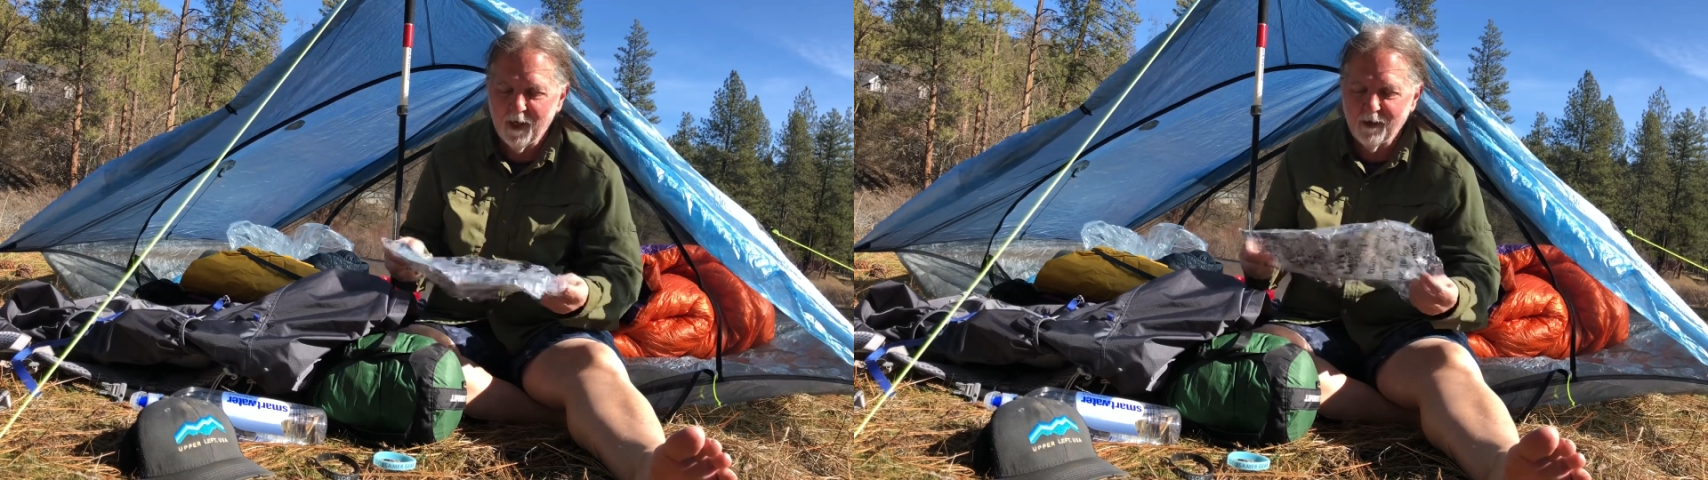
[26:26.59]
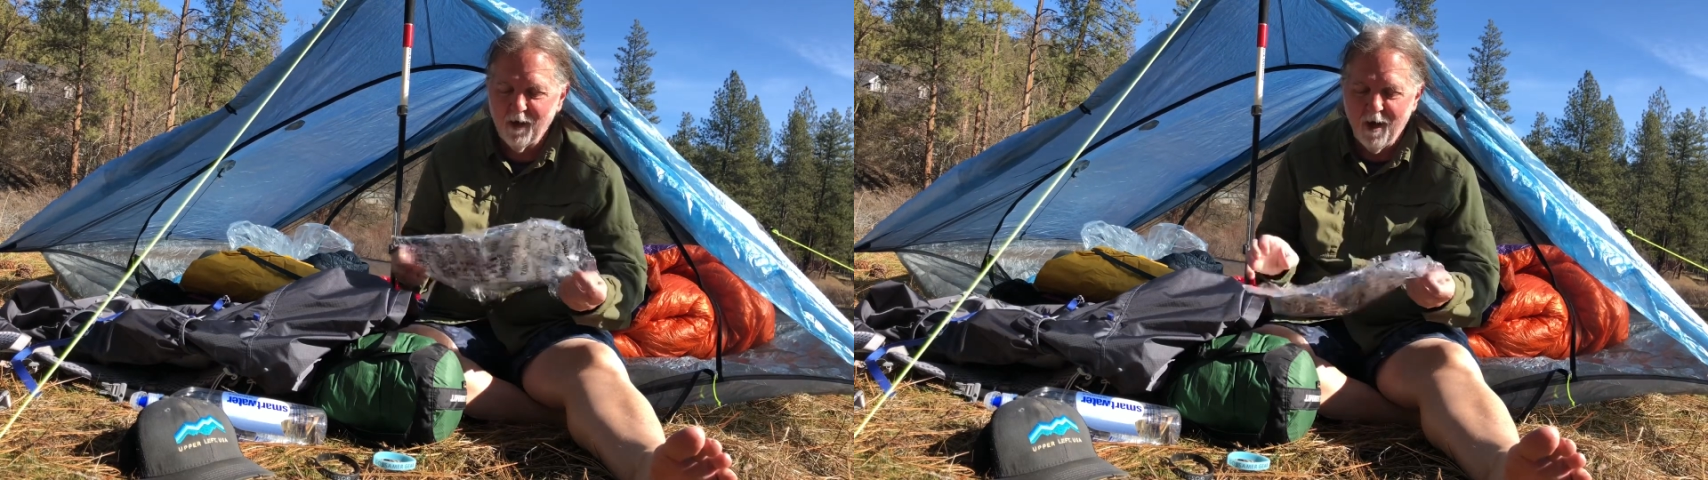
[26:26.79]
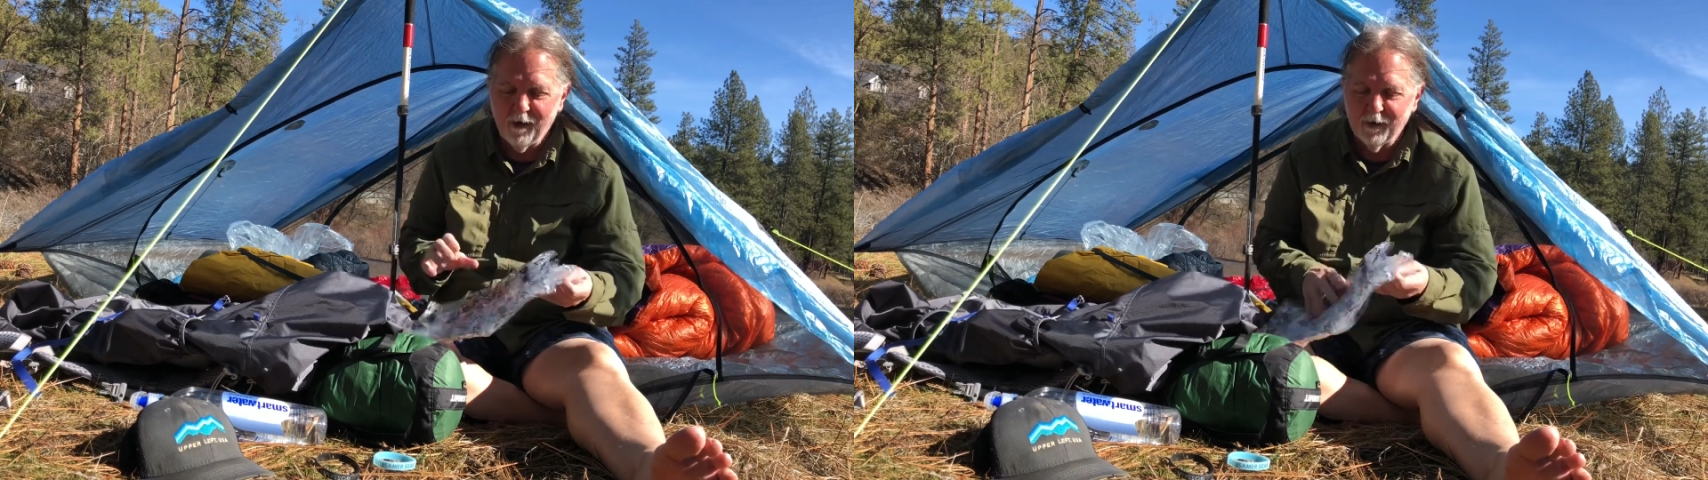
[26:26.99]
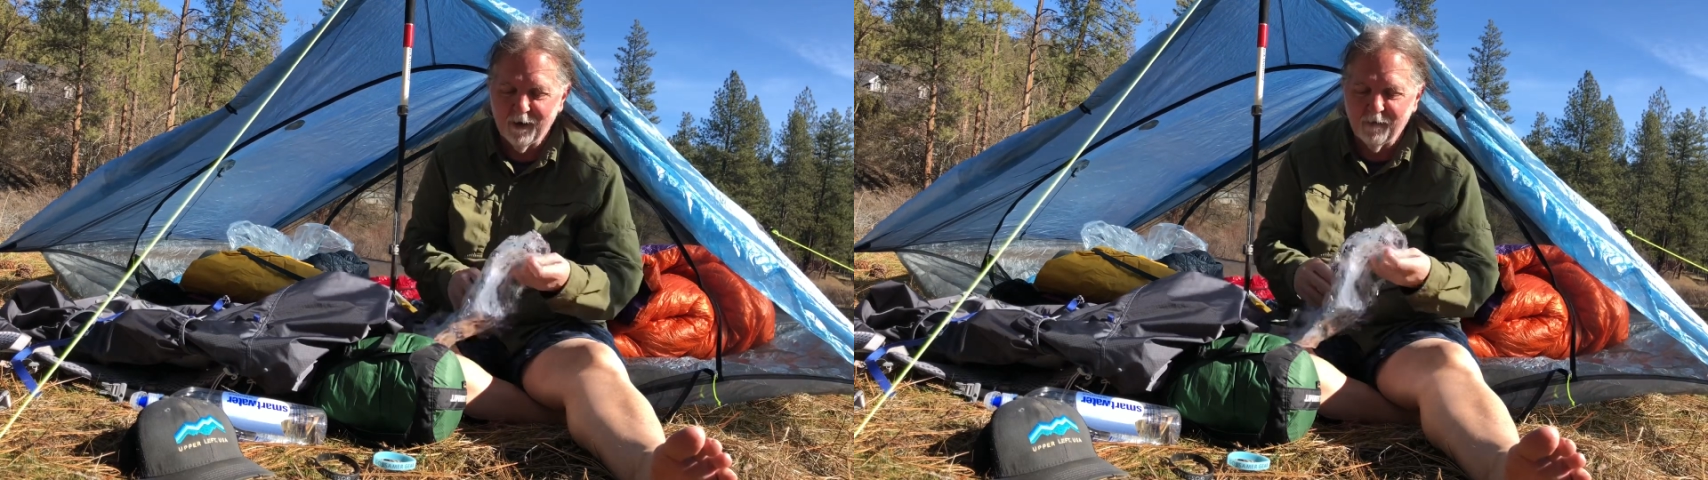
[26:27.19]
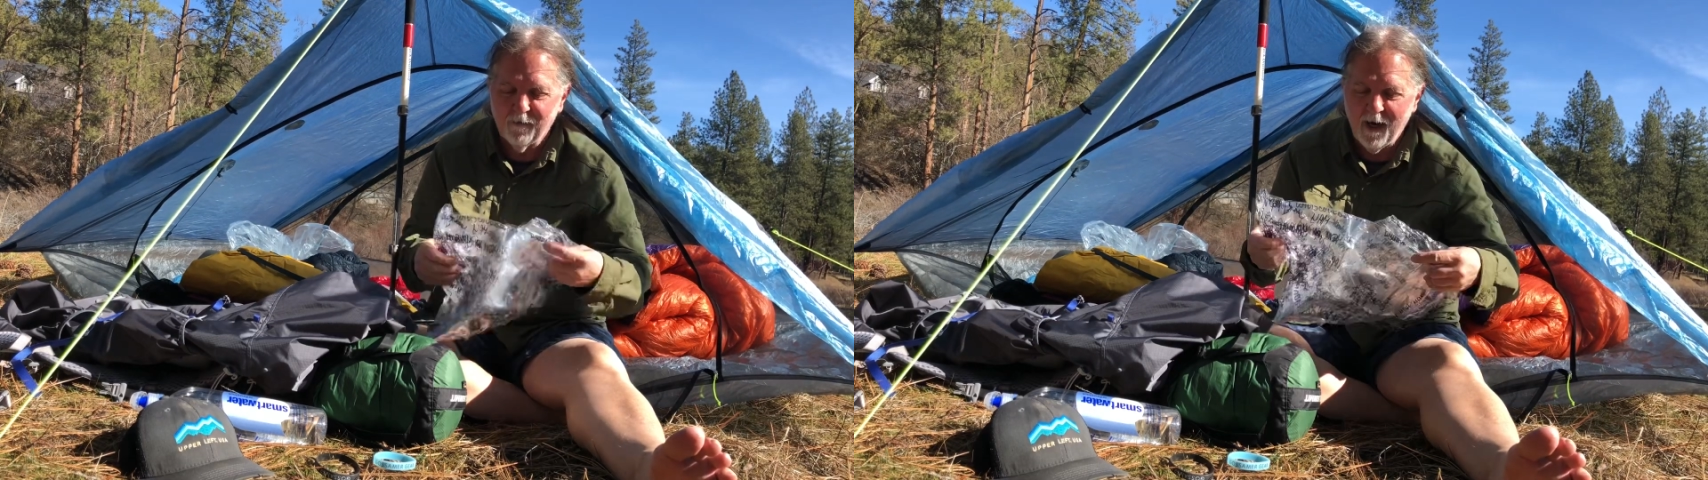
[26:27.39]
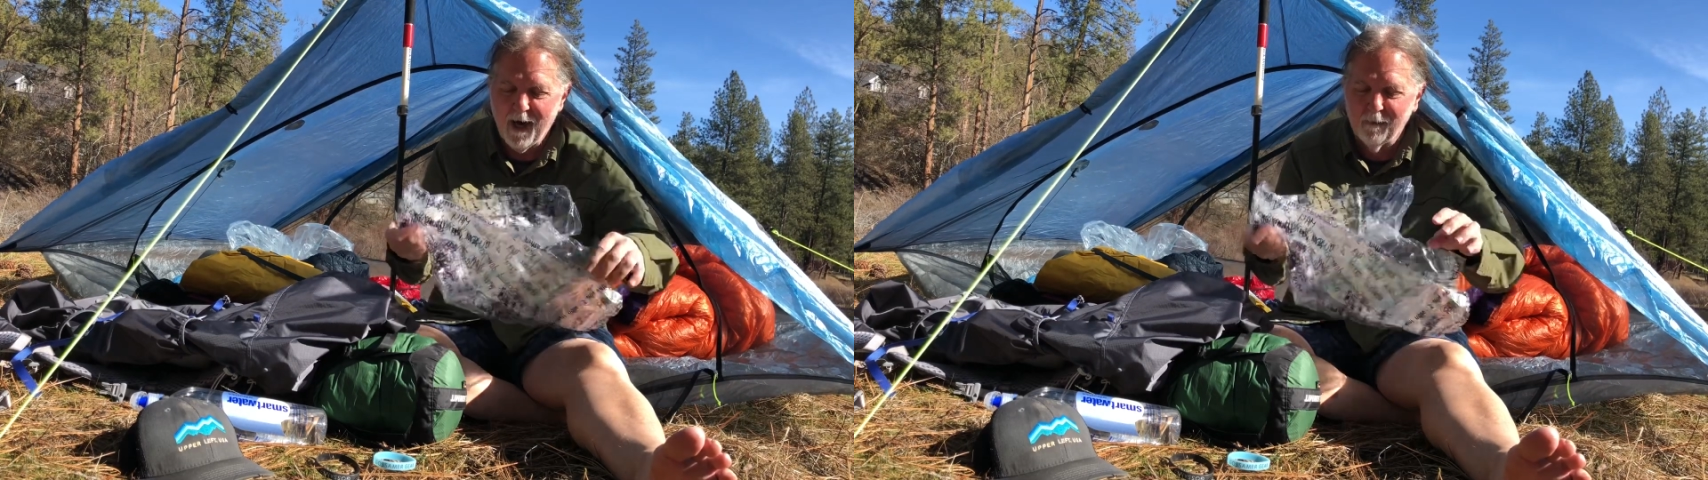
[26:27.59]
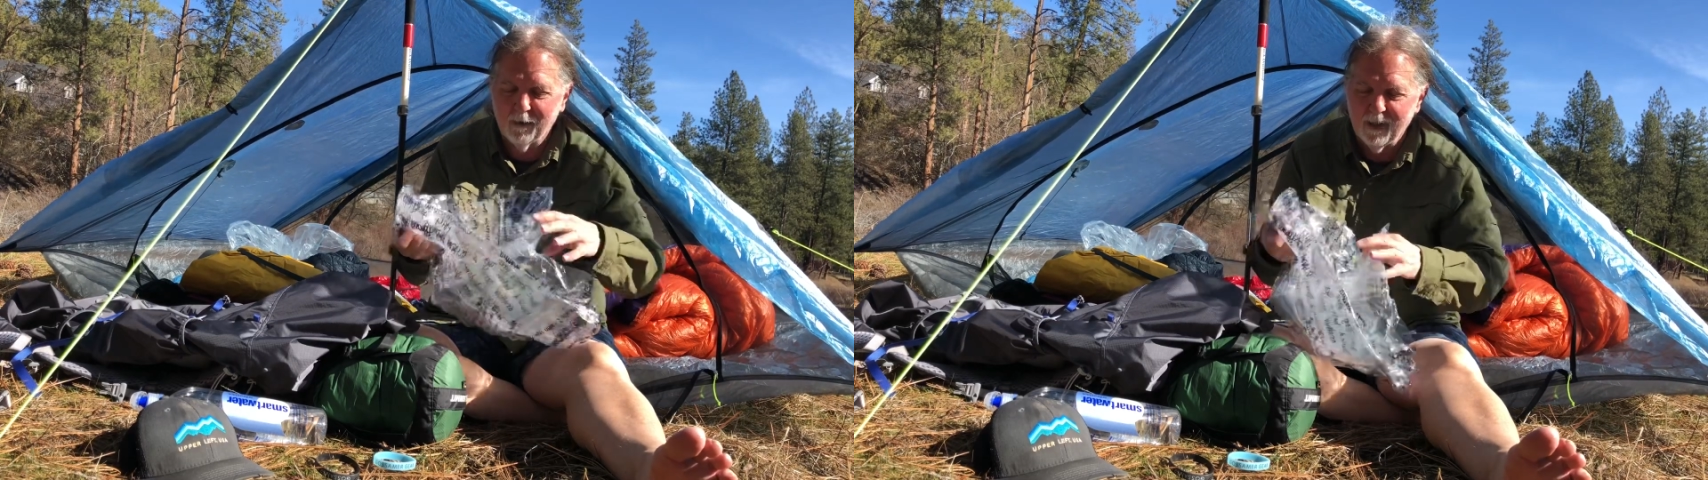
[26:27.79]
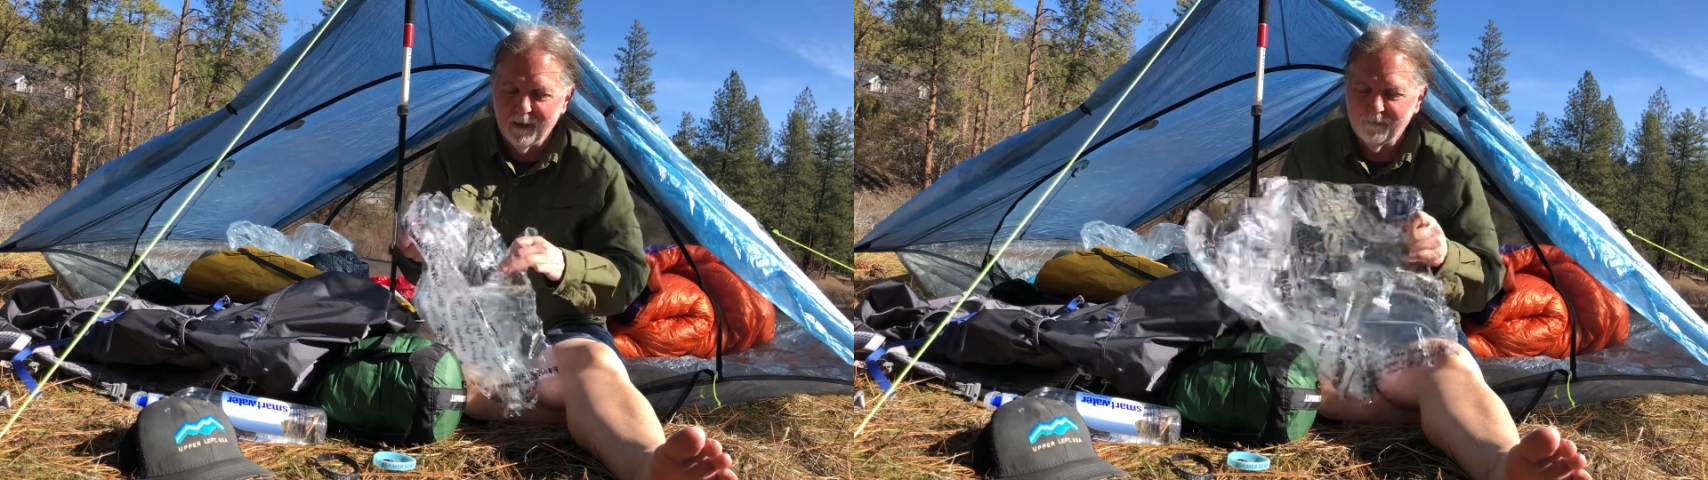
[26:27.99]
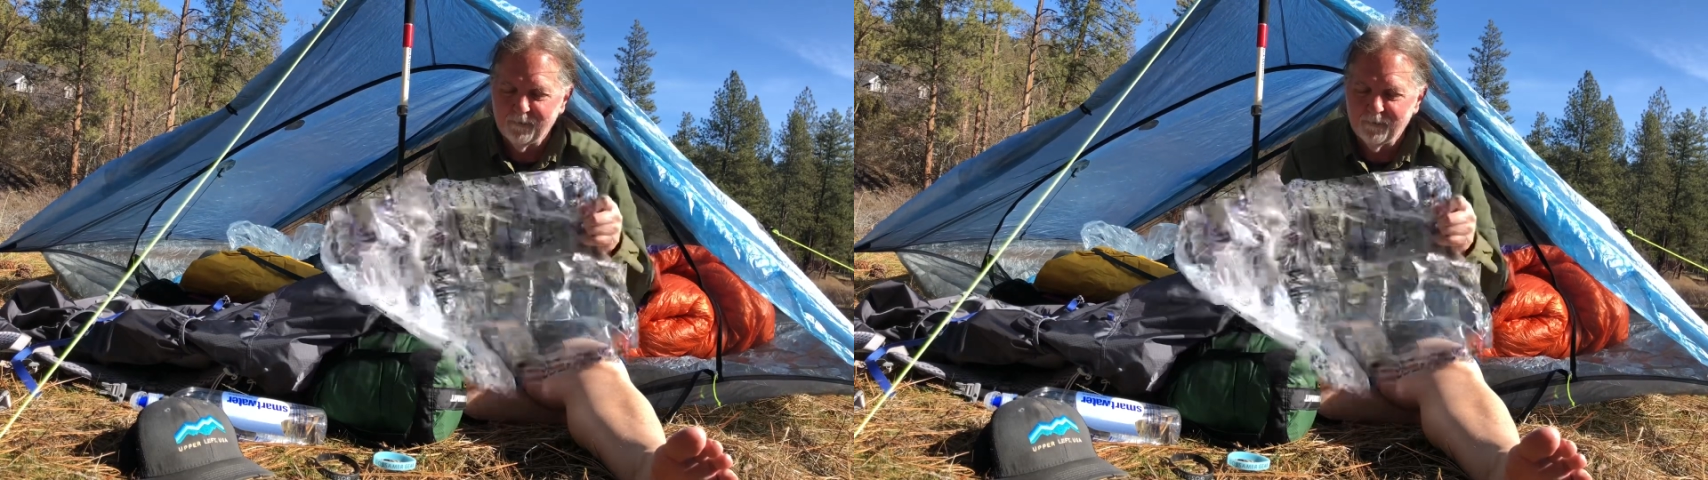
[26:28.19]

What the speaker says: daughter and family